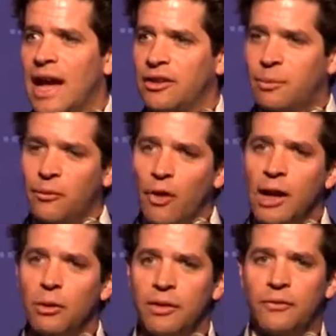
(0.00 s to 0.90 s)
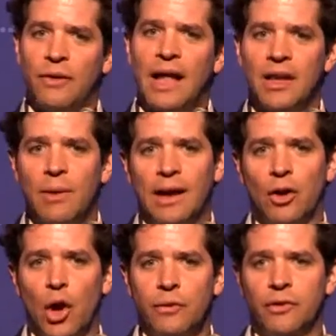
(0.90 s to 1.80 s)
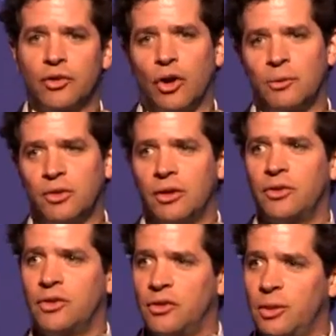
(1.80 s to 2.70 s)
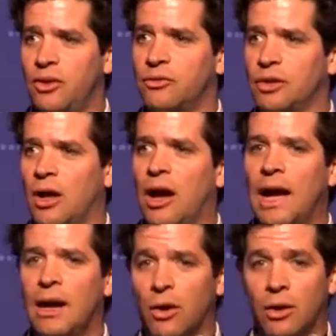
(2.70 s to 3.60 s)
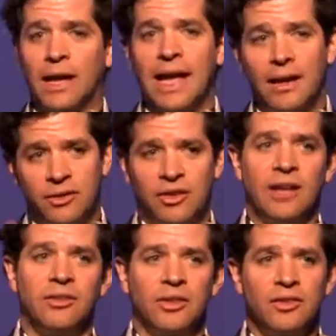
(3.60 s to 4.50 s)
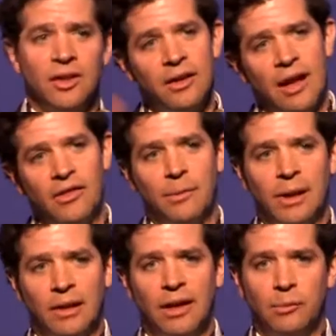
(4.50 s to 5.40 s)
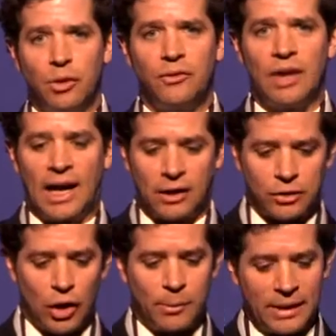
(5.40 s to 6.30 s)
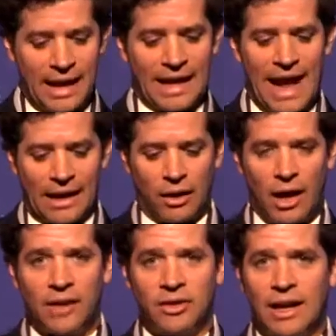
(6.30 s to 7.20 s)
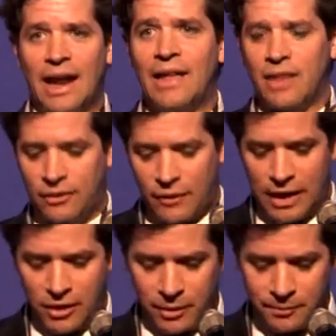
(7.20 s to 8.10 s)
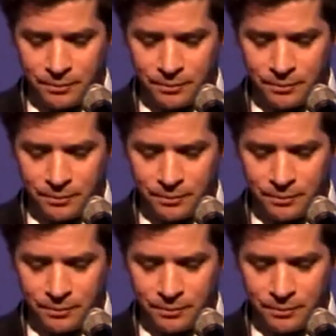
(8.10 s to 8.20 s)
and it's providing all these value-added over-the-top services, which is relying on, again, sensors and the ability to move data globally and analyse it and add that value.